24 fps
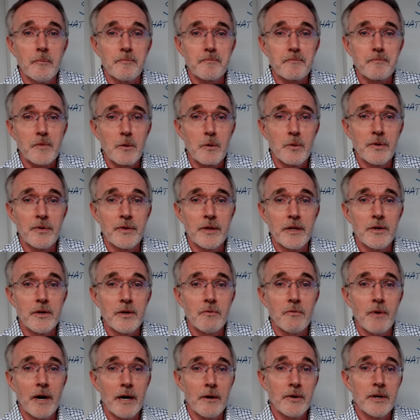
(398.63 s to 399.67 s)

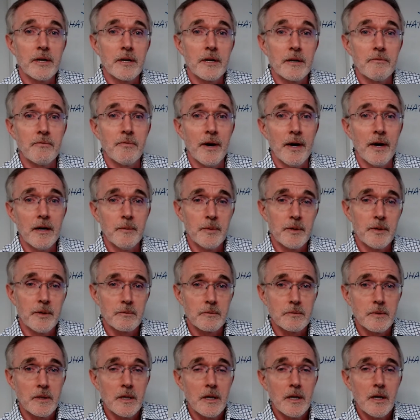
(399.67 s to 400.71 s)
routing environment.
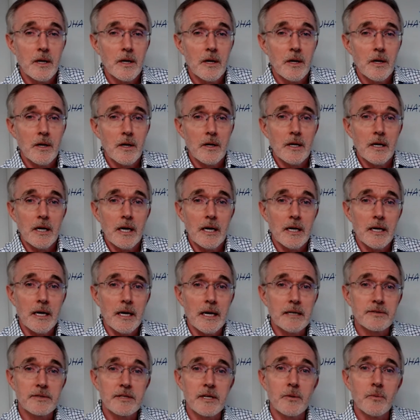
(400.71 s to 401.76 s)

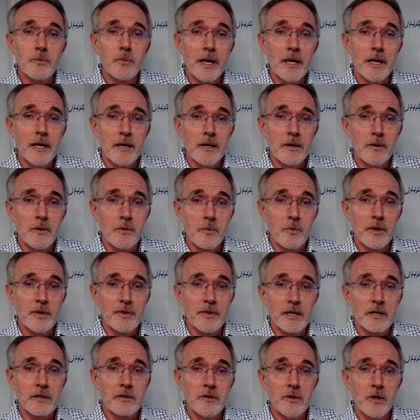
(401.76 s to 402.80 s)
SD-WAN with
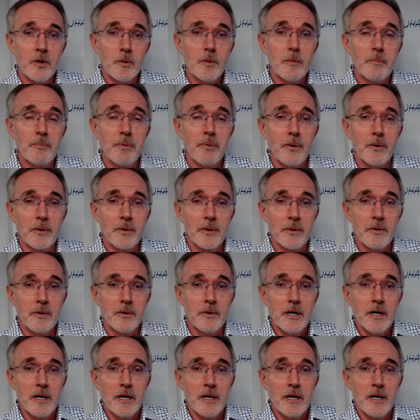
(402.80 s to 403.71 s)
a global portal,